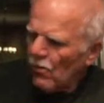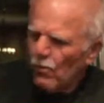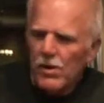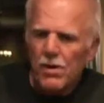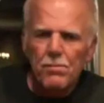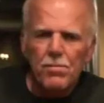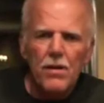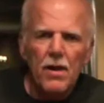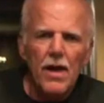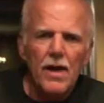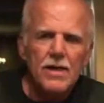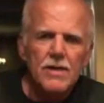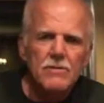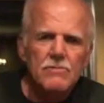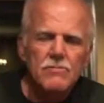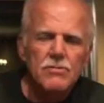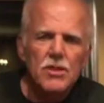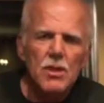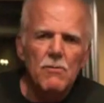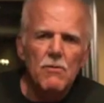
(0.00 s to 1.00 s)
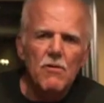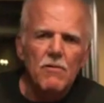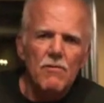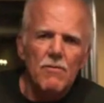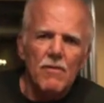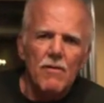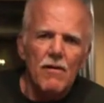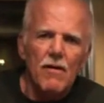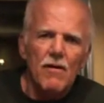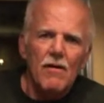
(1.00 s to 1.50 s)
we applied some
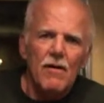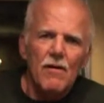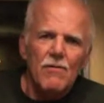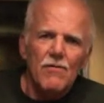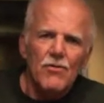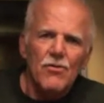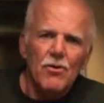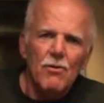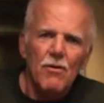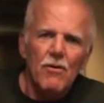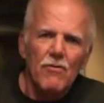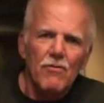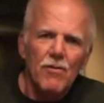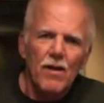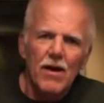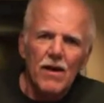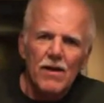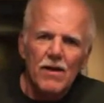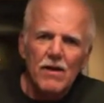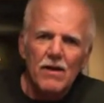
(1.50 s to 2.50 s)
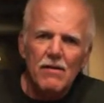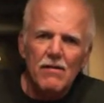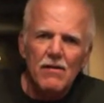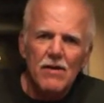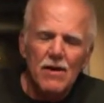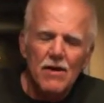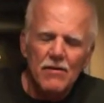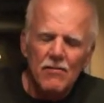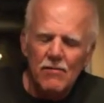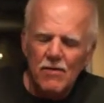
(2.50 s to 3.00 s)
of my
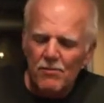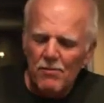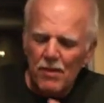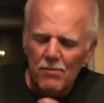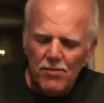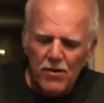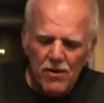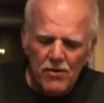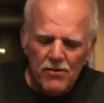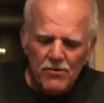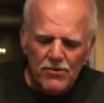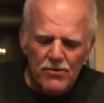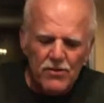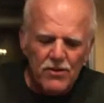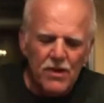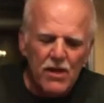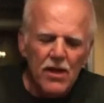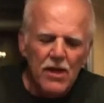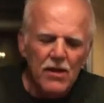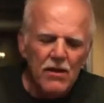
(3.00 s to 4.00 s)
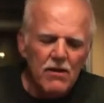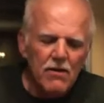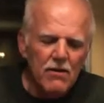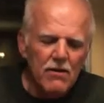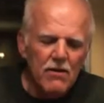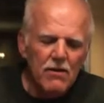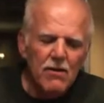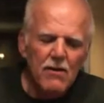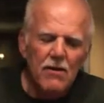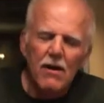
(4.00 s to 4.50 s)
and my partner's geek
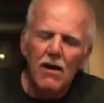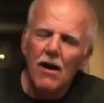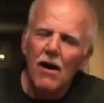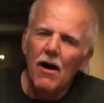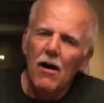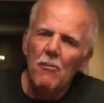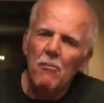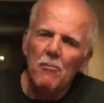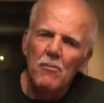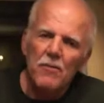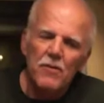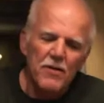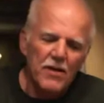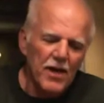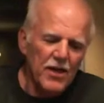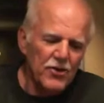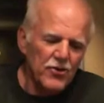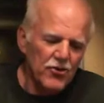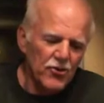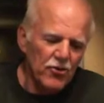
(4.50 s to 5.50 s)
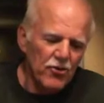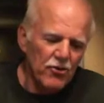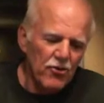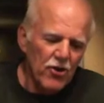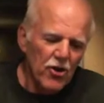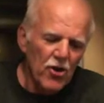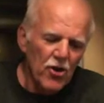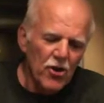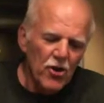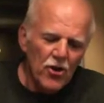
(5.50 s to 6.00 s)
nature
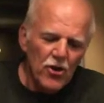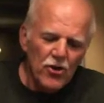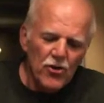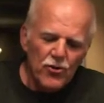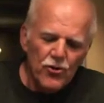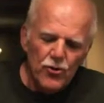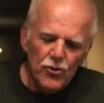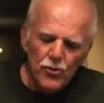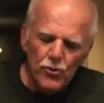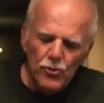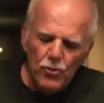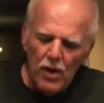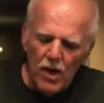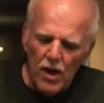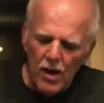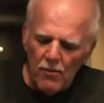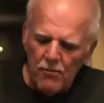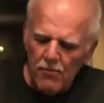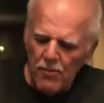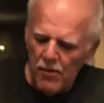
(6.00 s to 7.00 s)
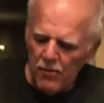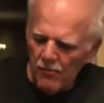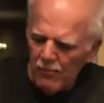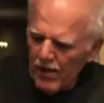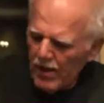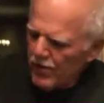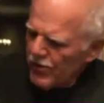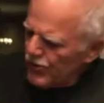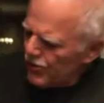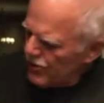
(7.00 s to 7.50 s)
to
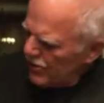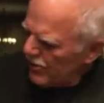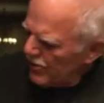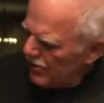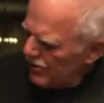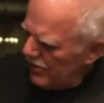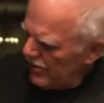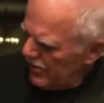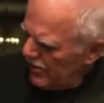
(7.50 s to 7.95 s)
measure